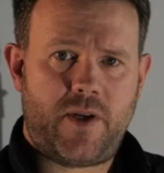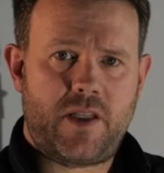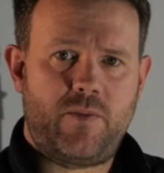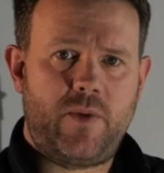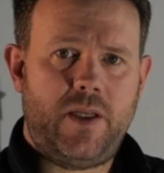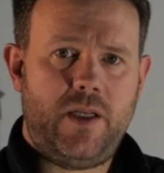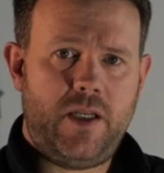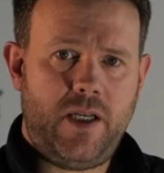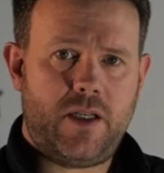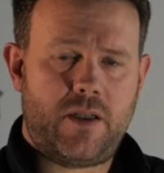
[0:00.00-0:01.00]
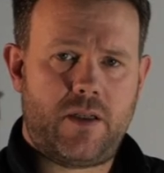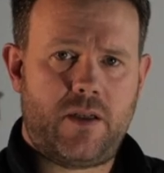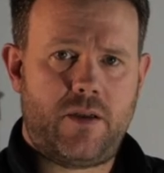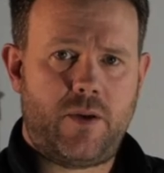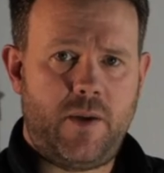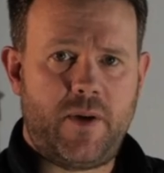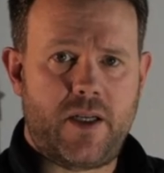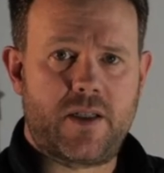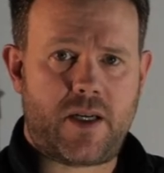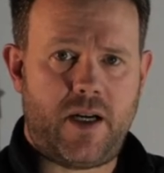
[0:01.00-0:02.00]
whether we need to keep it
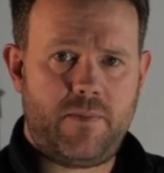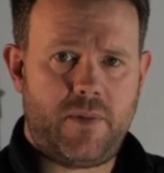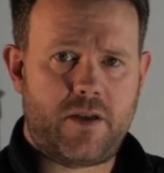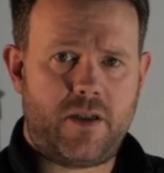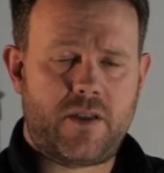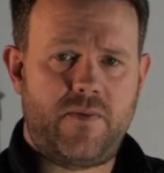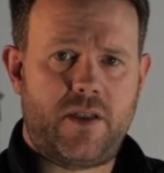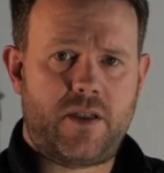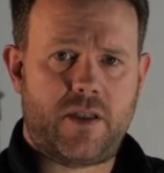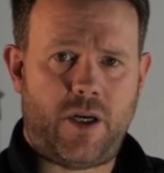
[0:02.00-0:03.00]
inside because we're